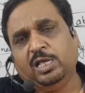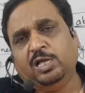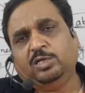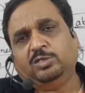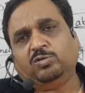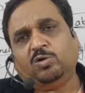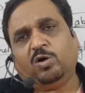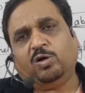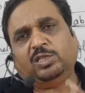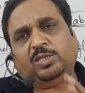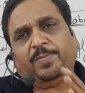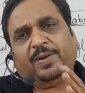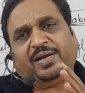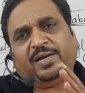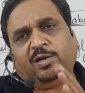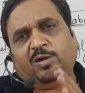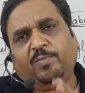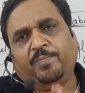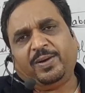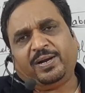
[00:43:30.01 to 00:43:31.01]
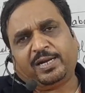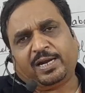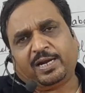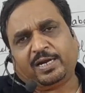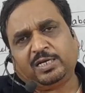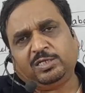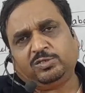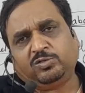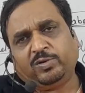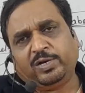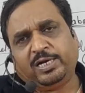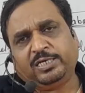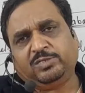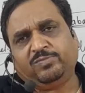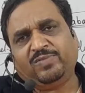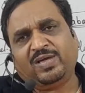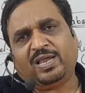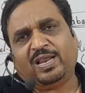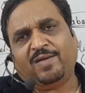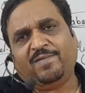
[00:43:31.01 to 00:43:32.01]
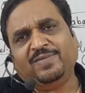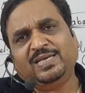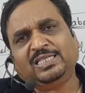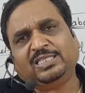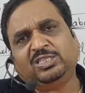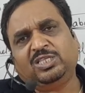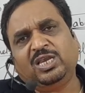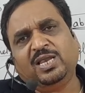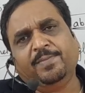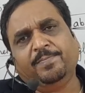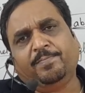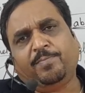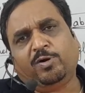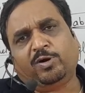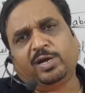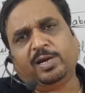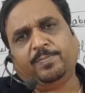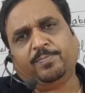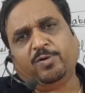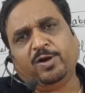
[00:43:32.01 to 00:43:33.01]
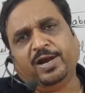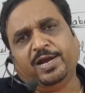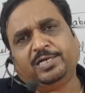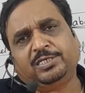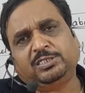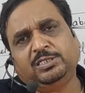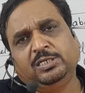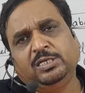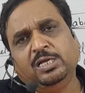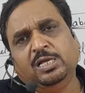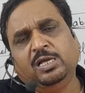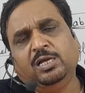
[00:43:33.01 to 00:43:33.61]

So on the pattern of Petrarchan sonnets, we are having three important poets,